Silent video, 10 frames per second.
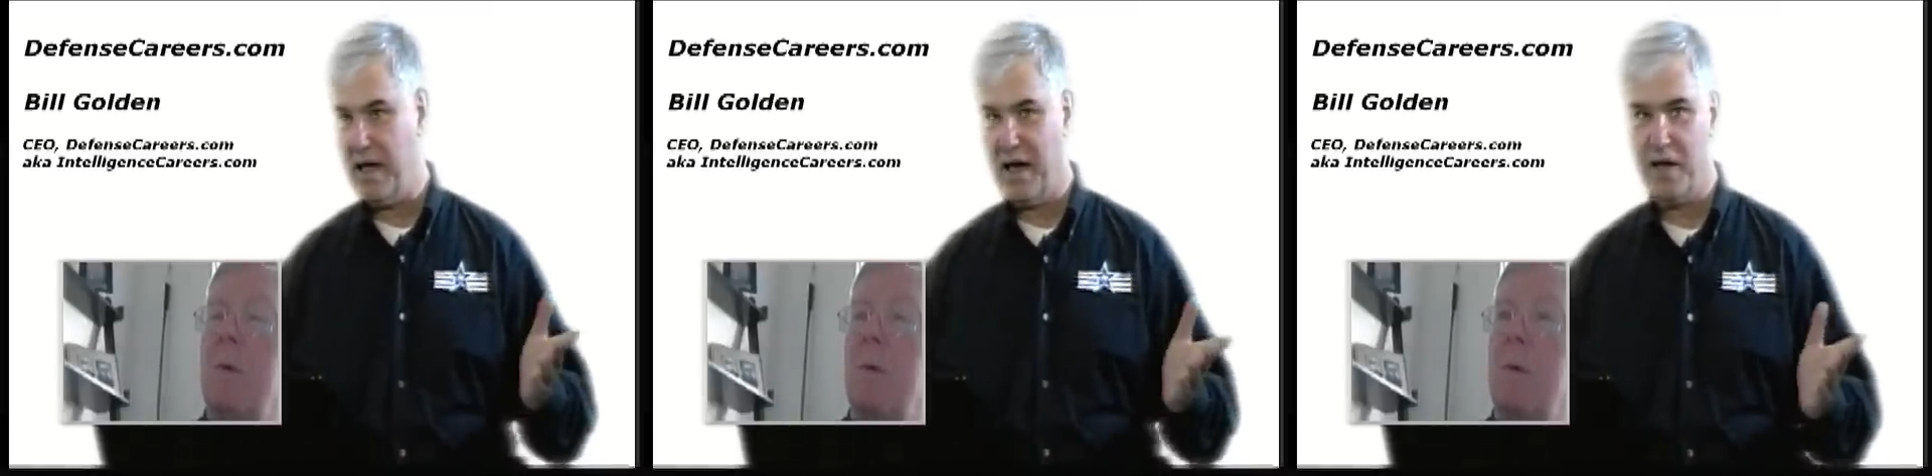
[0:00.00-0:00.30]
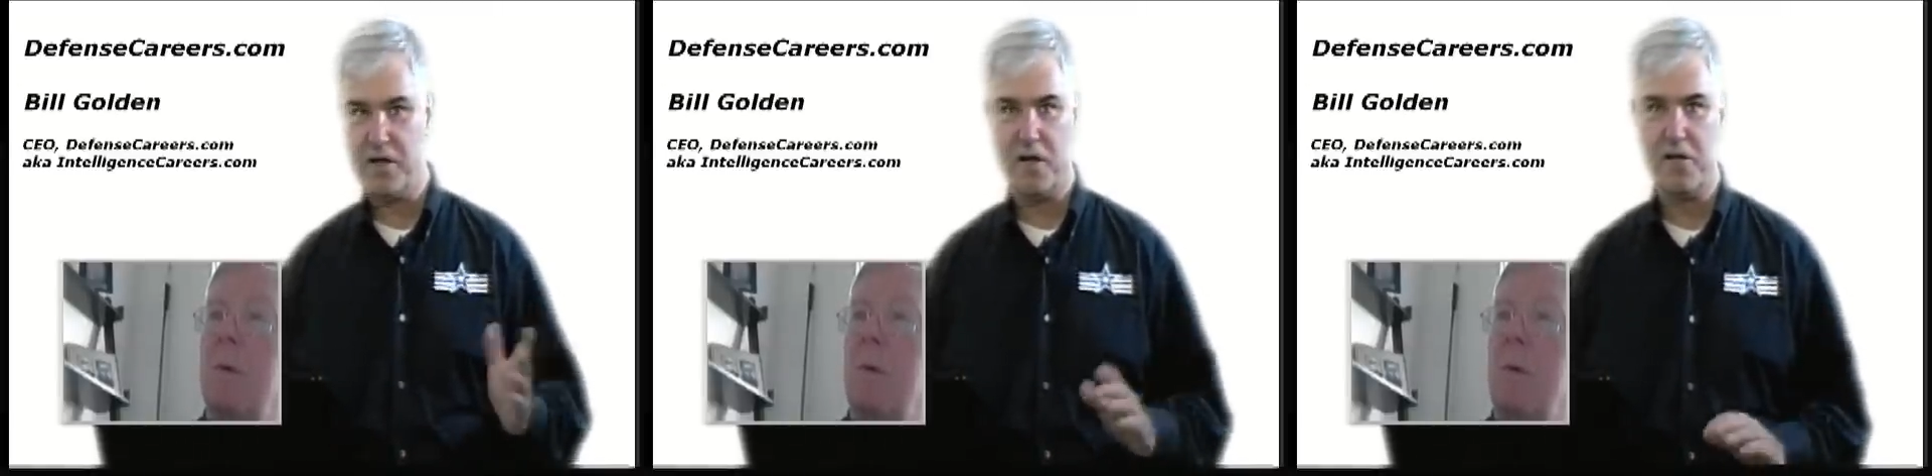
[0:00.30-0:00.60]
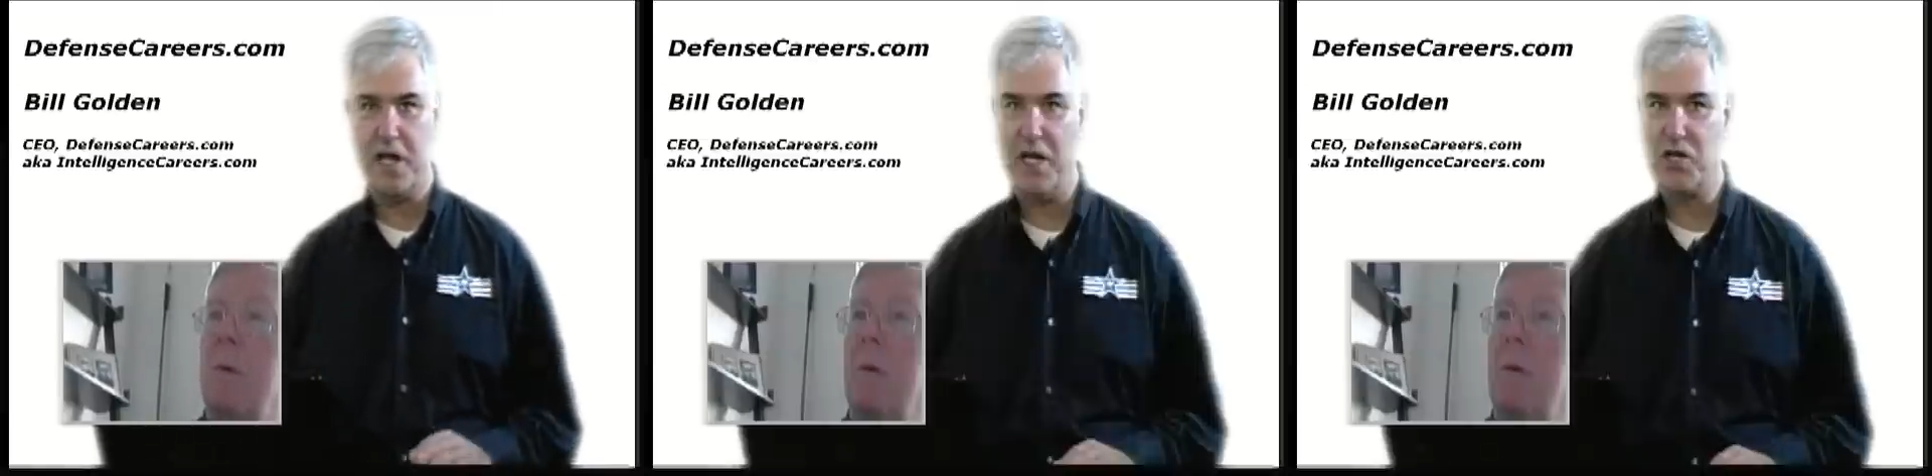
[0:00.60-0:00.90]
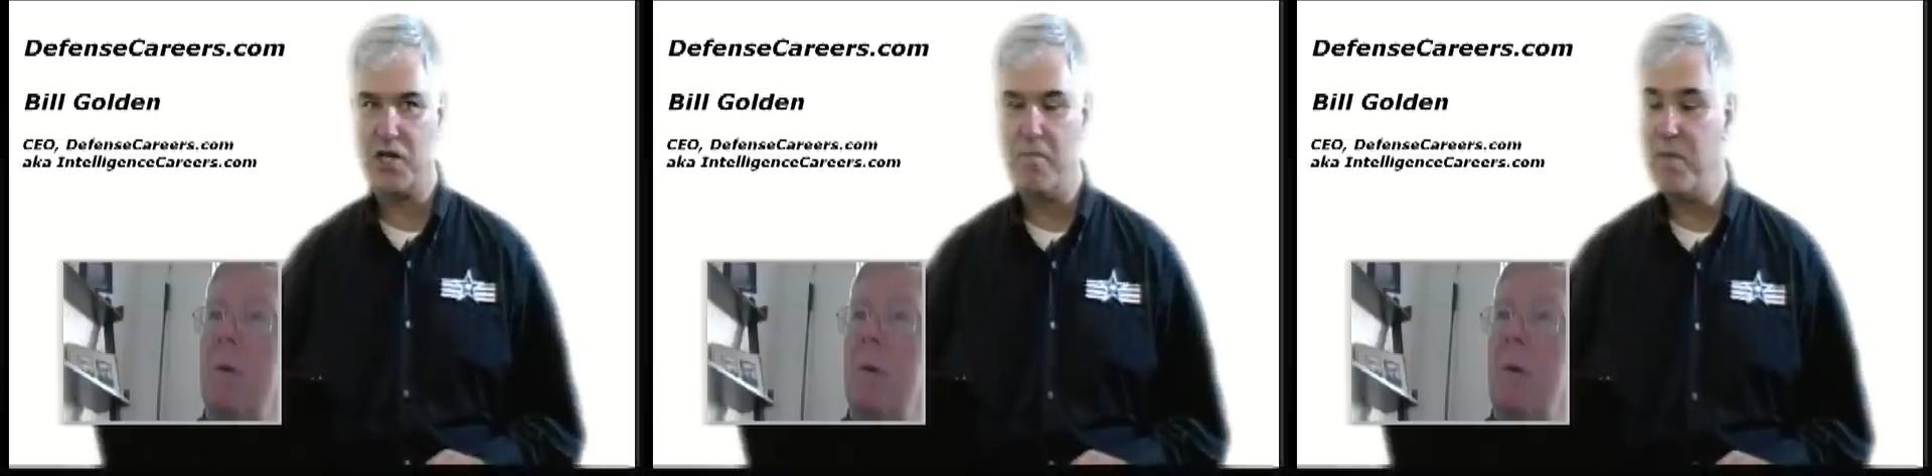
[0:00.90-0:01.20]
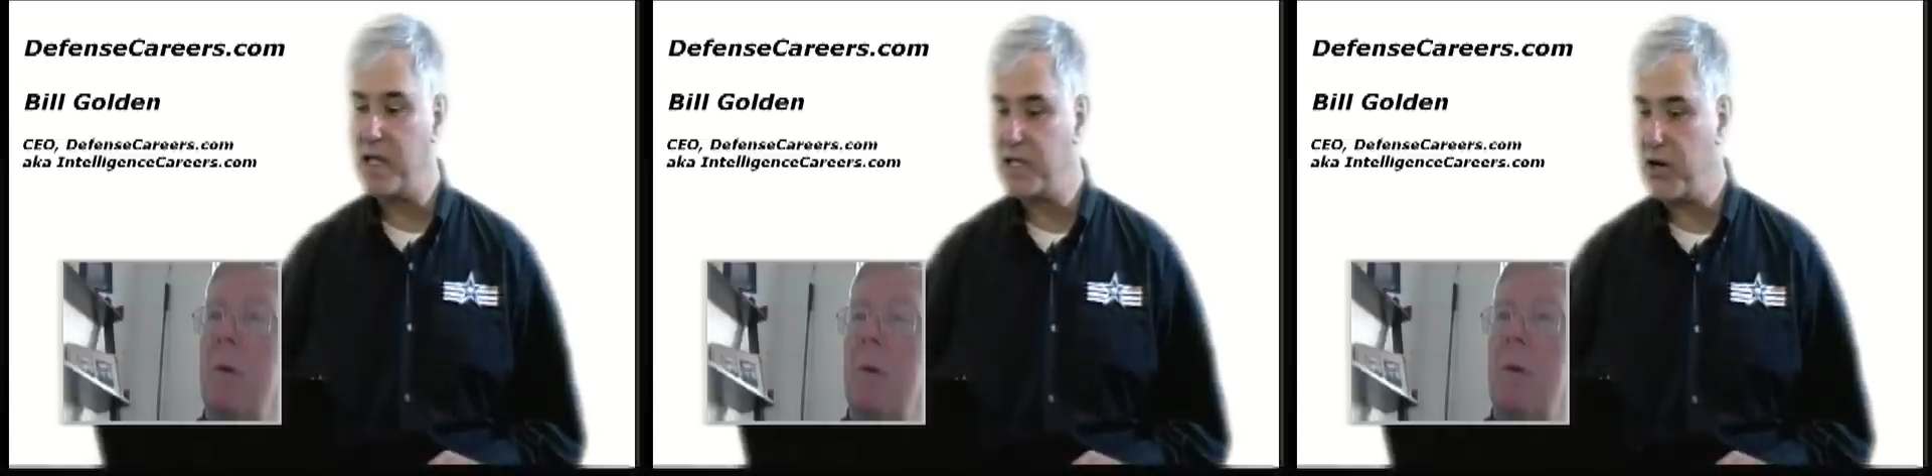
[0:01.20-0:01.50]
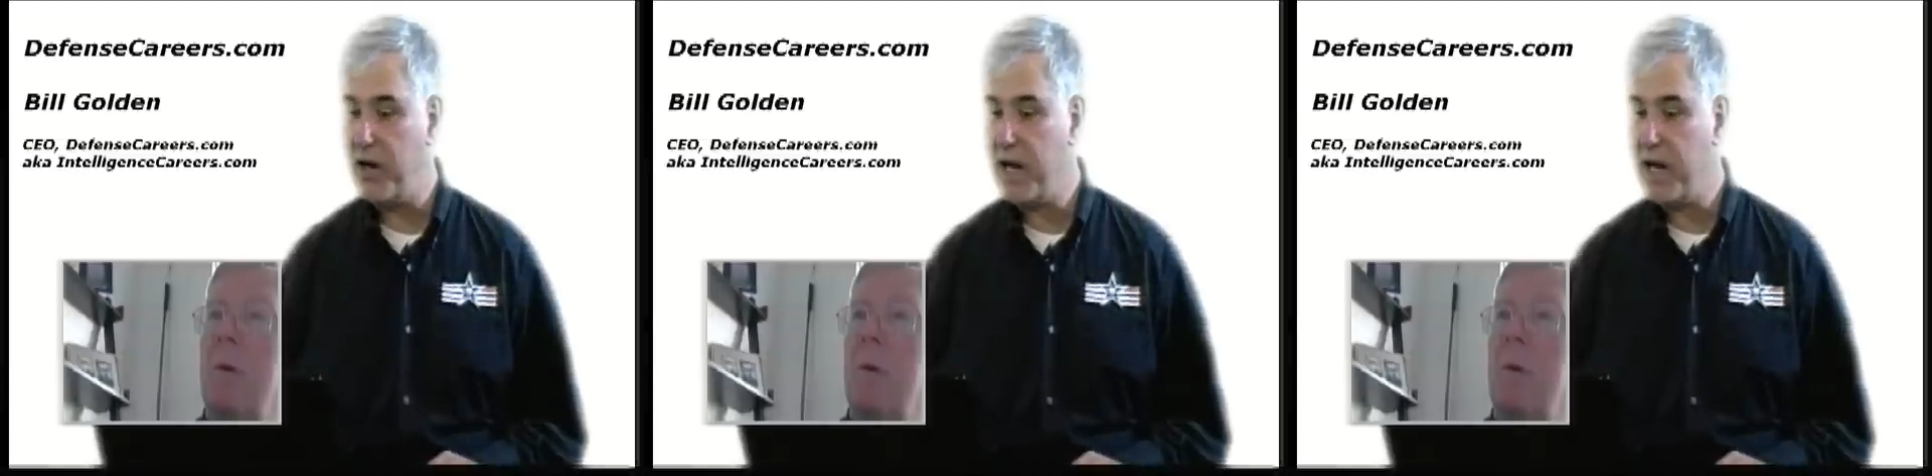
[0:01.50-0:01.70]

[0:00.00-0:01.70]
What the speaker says: Association of Military